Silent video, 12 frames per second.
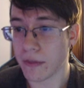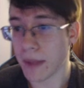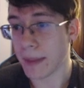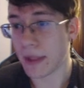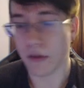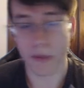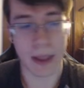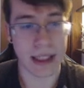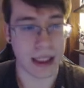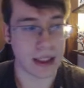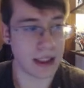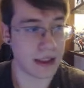Minervamon
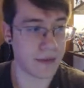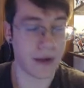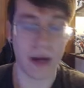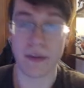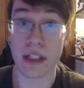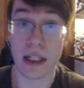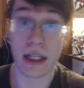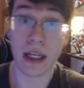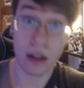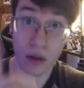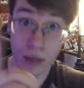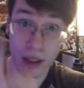deck list, if you haven't seen it
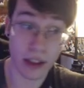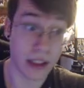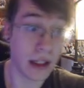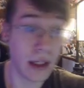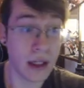yet, go watch it.